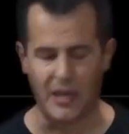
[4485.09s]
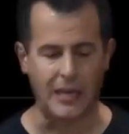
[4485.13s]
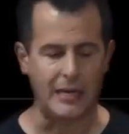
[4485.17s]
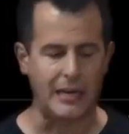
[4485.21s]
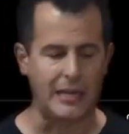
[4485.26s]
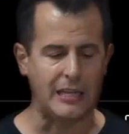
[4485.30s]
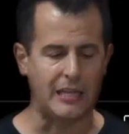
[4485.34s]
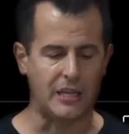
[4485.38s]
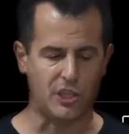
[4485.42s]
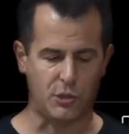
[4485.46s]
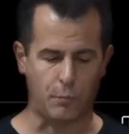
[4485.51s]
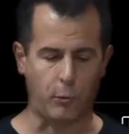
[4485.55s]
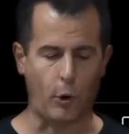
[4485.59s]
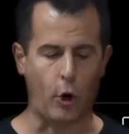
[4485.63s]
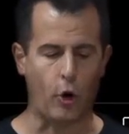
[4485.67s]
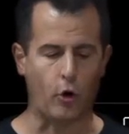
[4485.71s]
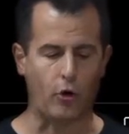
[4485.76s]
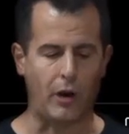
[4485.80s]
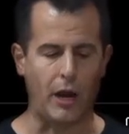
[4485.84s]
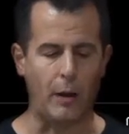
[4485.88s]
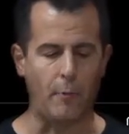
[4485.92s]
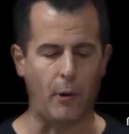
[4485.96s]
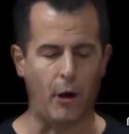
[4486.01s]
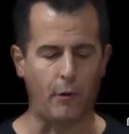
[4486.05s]
And in this
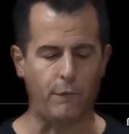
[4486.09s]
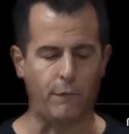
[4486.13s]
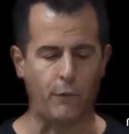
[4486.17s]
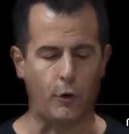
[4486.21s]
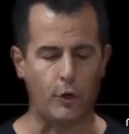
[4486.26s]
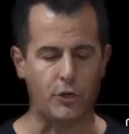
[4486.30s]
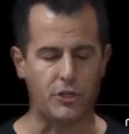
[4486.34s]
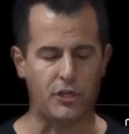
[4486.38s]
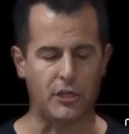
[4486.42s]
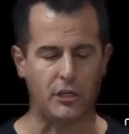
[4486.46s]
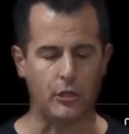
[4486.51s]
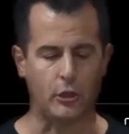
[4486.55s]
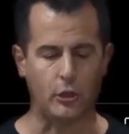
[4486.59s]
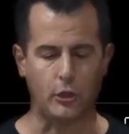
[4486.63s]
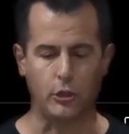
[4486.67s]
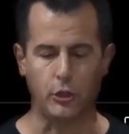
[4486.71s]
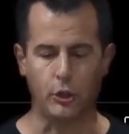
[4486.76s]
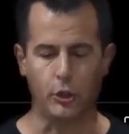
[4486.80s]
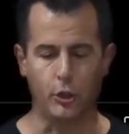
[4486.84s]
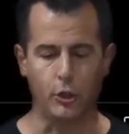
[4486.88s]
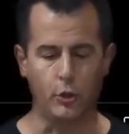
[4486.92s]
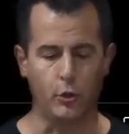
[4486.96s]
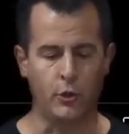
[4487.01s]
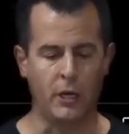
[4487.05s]
program, I'll first
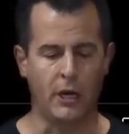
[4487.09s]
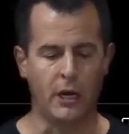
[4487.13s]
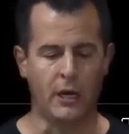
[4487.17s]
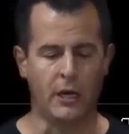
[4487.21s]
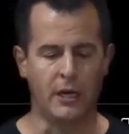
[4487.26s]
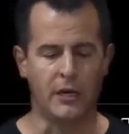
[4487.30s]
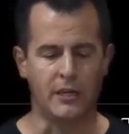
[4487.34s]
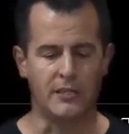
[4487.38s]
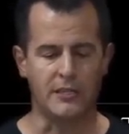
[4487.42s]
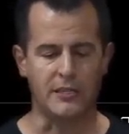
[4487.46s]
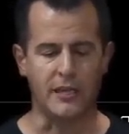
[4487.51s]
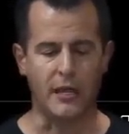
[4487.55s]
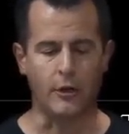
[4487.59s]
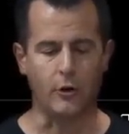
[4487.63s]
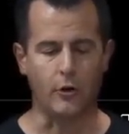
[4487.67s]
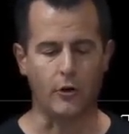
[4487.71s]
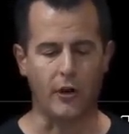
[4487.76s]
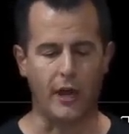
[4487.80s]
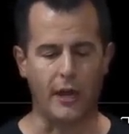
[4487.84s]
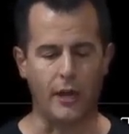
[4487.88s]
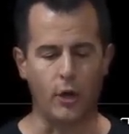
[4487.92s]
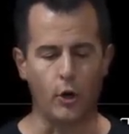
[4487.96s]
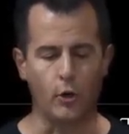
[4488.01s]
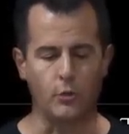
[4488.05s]
include
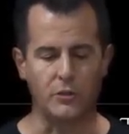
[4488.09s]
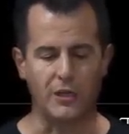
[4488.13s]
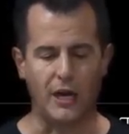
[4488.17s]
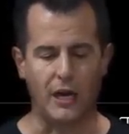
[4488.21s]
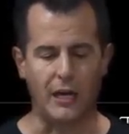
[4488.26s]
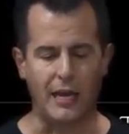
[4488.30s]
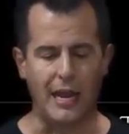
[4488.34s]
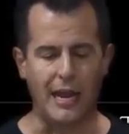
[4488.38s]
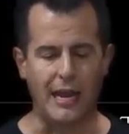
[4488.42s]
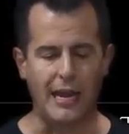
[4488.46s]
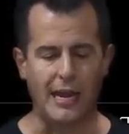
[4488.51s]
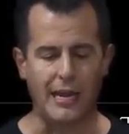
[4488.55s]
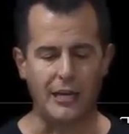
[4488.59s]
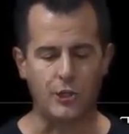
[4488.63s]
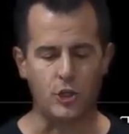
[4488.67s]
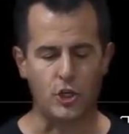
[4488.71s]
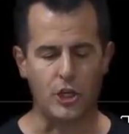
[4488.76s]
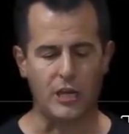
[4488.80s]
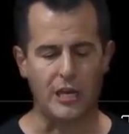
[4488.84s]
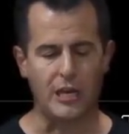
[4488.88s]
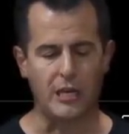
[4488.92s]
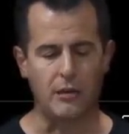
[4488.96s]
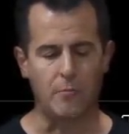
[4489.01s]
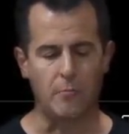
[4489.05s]
standard
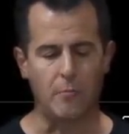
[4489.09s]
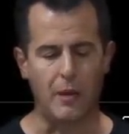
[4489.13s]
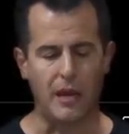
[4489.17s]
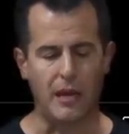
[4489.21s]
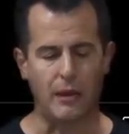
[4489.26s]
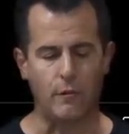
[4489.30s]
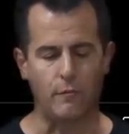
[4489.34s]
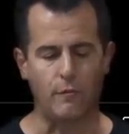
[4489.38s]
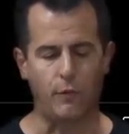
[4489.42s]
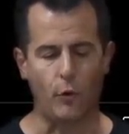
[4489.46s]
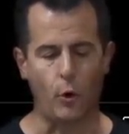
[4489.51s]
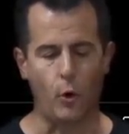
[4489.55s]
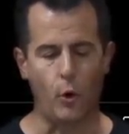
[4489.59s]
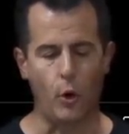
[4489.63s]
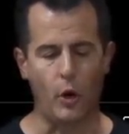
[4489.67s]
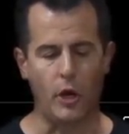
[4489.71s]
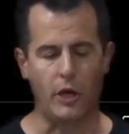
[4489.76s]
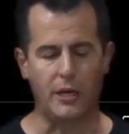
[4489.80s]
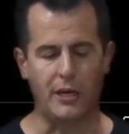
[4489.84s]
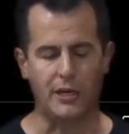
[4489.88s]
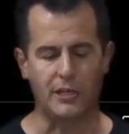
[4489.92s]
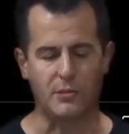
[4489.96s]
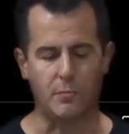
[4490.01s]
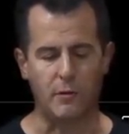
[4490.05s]
io.h, int main
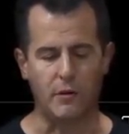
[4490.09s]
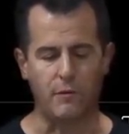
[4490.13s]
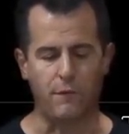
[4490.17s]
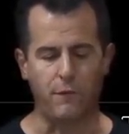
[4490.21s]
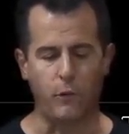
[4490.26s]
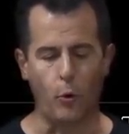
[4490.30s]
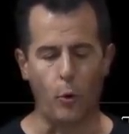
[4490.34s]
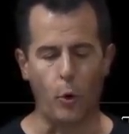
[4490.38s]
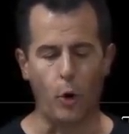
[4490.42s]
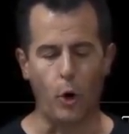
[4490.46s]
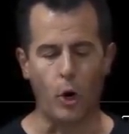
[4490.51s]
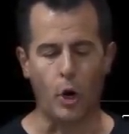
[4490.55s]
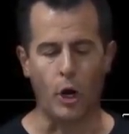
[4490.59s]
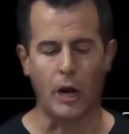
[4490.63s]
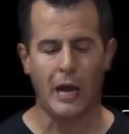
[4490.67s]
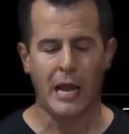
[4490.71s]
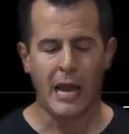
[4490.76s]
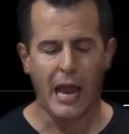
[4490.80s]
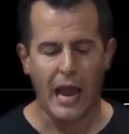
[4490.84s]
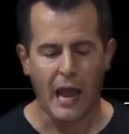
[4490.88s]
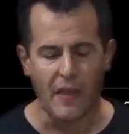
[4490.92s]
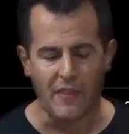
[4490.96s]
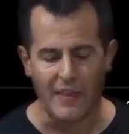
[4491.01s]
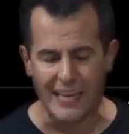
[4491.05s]
void as before,
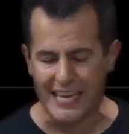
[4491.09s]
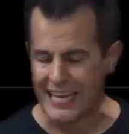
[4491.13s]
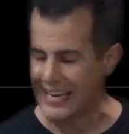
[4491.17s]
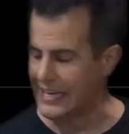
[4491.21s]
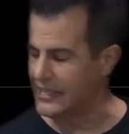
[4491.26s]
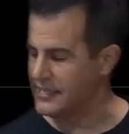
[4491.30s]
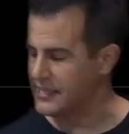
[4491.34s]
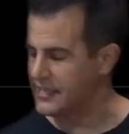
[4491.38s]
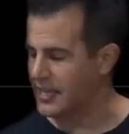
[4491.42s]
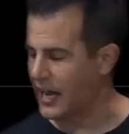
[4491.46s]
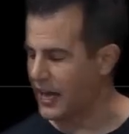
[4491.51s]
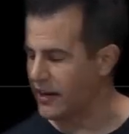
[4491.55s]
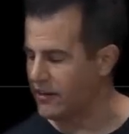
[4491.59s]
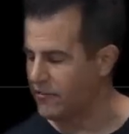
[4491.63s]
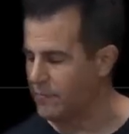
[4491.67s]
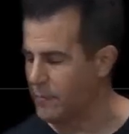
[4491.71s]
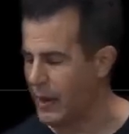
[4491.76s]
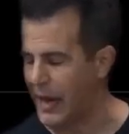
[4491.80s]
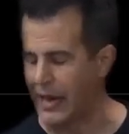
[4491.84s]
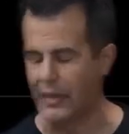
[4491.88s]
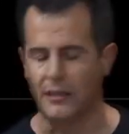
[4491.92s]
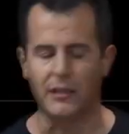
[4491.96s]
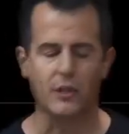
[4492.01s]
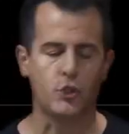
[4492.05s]
and then inside of
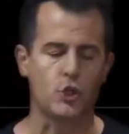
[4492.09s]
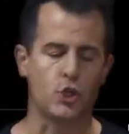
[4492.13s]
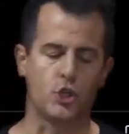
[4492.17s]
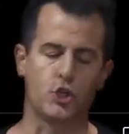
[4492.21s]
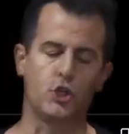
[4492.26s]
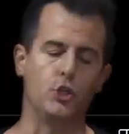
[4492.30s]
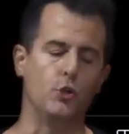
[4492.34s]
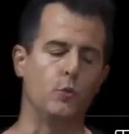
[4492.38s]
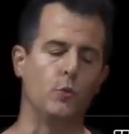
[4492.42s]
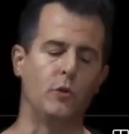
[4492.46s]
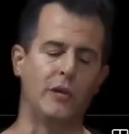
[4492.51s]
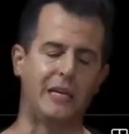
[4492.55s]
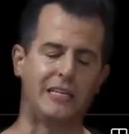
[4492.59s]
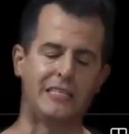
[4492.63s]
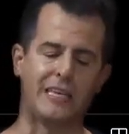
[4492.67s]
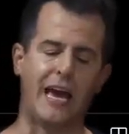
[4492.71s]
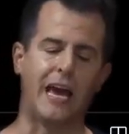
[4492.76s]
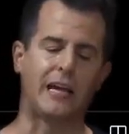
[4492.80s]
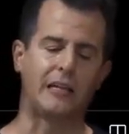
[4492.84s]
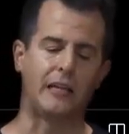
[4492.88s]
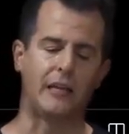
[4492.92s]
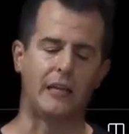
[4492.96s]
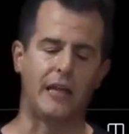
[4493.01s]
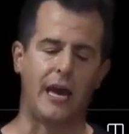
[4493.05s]
main, let's just do
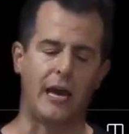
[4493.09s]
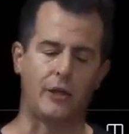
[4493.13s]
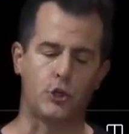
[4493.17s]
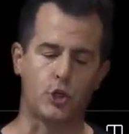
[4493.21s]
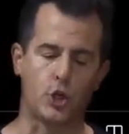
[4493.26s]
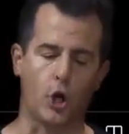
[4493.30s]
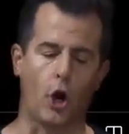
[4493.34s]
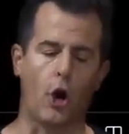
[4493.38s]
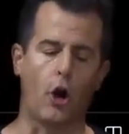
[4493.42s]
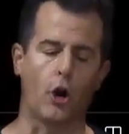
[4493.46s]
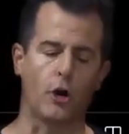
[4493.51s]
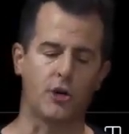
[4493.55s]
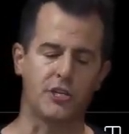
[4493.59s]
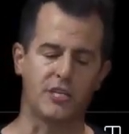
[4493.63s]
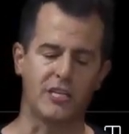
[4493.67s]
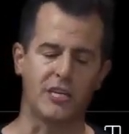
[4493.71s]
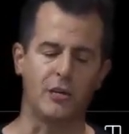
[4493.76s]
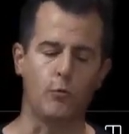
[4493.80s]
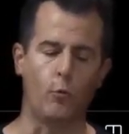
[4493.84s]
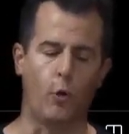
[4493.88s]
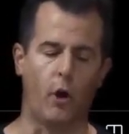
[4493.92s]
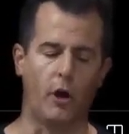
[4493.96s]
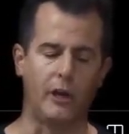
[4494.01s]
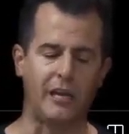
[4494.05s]
exactly that. char
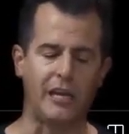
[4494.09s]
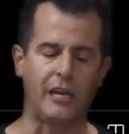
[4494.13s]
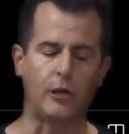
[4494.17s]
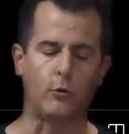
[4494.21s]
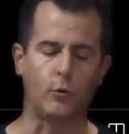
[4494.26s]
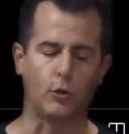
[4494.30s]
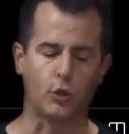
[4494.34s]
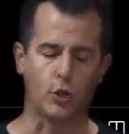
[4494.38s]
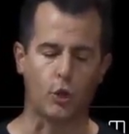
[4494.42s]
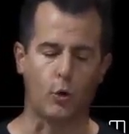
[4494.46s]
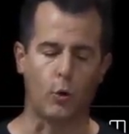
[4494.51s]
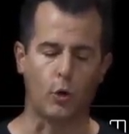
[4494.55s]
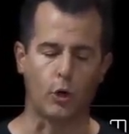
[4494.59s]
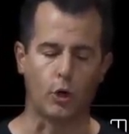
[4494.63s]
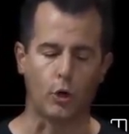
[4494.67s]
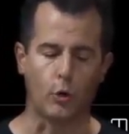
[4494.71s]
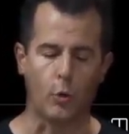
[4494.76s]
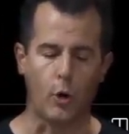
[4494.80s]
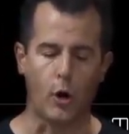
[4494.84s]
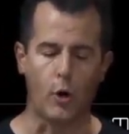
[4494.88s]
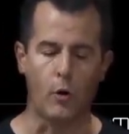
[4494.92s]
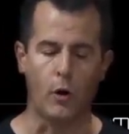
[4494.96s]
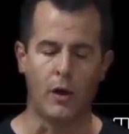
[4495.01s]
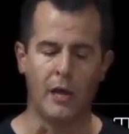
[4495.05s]
c1 equals quote
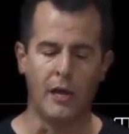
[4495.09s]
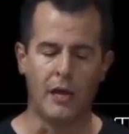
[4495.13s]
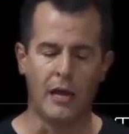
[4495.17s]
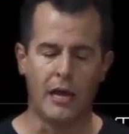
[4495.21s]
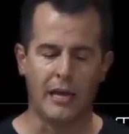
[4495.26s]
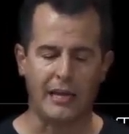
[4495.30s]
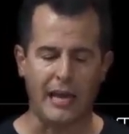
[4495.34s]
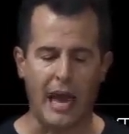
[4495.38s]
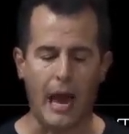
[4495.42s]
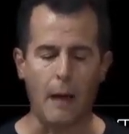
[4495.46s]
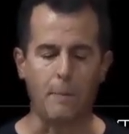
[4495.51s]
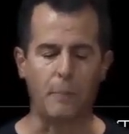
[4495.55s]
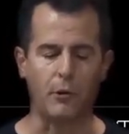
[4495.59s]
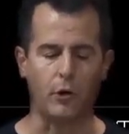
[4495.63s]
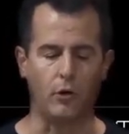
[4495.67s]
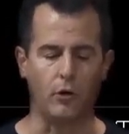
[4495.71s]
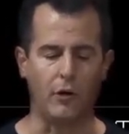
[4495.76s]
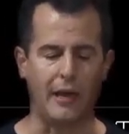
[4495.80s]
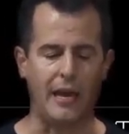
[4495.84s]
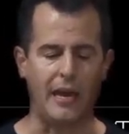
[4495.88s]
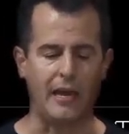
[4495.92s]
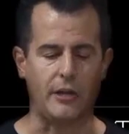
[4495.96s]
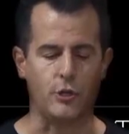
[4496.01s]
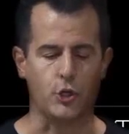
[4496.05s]
unquote
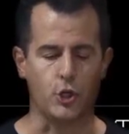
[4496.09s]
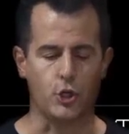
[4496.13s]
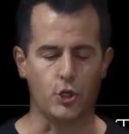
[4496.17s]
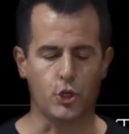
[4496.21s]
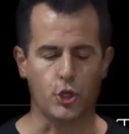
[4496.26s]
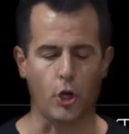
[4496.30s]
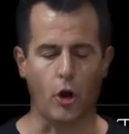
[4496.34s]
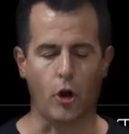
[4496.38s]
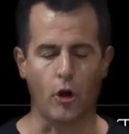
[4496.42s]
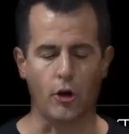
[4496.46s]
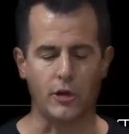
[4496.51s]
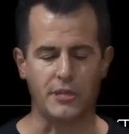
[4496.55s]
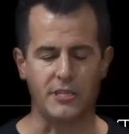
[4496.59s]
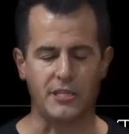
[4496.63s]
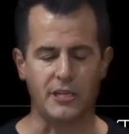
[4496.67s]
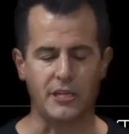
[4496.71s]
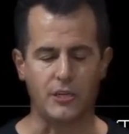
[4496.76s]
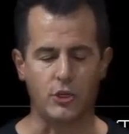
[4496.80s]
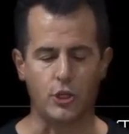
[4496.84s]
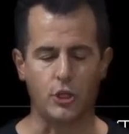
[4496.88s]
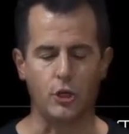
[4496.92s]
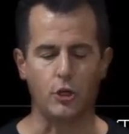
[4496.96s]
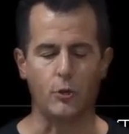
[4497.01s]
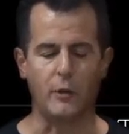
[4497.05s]
capital H. char
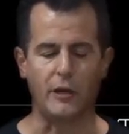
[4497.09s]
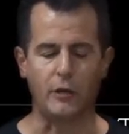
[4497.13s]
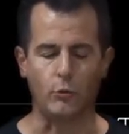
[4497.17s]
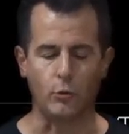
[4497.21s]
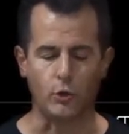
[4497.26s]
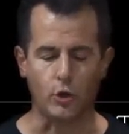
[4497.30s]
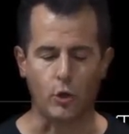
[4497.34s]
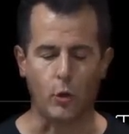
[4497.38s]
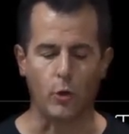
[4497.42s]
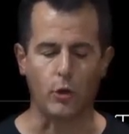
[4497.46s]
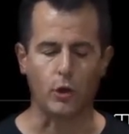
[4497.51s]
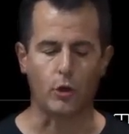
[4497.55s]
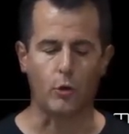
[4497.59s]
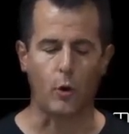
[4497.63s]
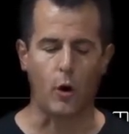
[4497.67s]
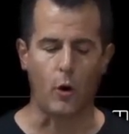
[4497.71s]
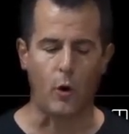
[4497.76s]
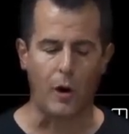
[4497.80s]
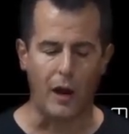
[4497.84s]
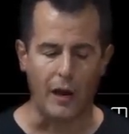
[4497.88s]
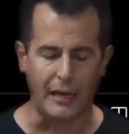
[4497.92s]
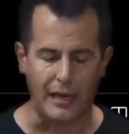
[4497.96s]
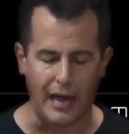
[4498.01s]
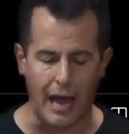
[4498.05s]
c2 equals quote
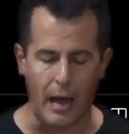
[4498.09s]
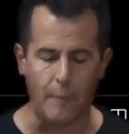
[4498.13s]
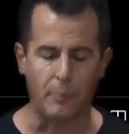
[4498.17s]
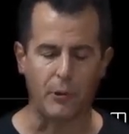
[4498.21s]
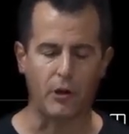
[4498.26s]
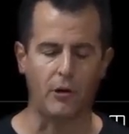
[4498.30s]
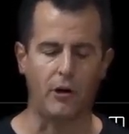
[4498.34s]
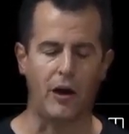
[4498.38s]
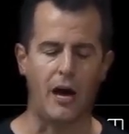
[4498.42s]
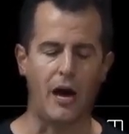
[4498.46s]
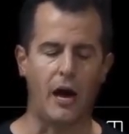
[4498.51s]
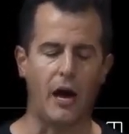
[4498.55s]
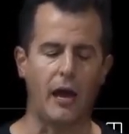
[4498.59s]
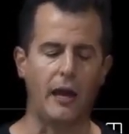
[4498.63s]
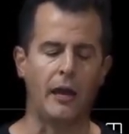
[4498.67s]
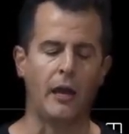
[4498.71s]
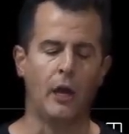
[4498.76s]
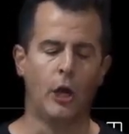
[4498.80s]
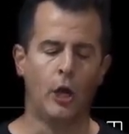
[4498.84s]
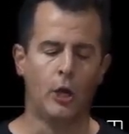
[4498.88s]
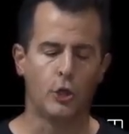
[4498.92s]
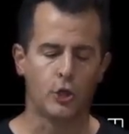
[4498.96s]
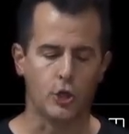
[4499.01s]
unquote capital I.